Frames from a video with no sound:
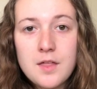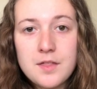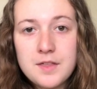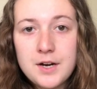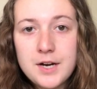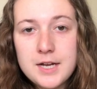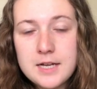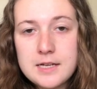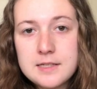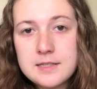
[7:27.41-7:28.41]
The theory
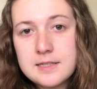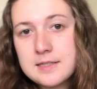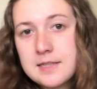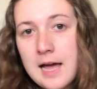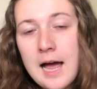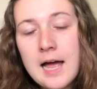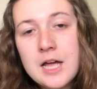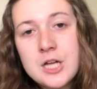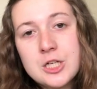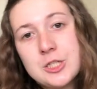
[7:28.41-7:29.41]
is that
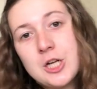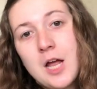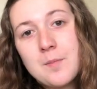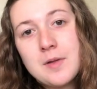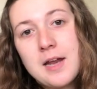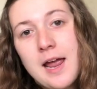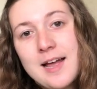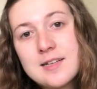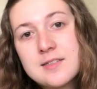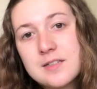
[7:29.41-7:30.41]
JonBenet
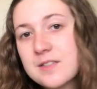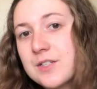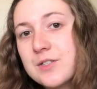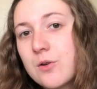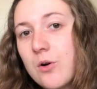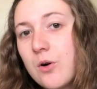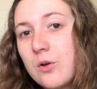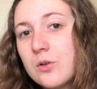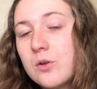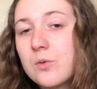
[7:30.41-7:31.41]
at 6 years
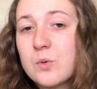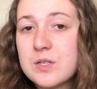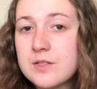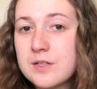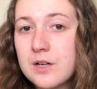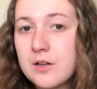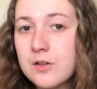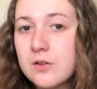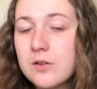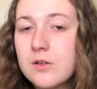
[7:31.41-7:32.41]
old was
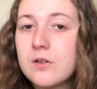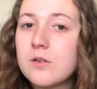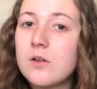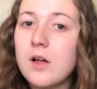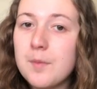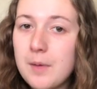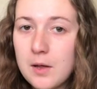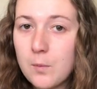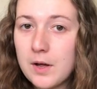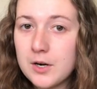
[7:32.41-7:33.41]
still a
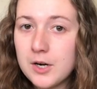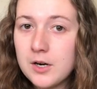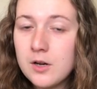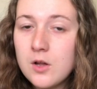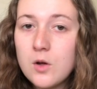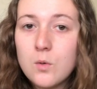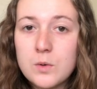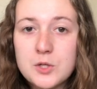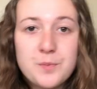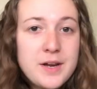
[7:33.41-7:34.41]
bedwetter,
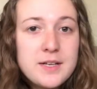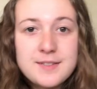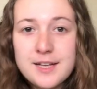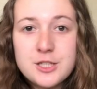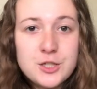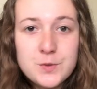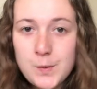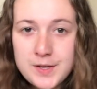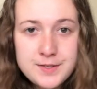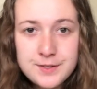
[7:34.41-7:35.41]
which makes sense, she was
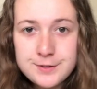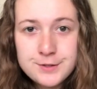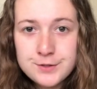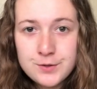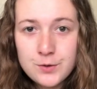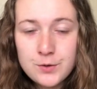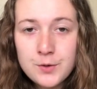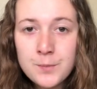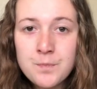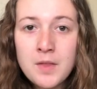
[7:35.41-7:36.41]
only 6 years old,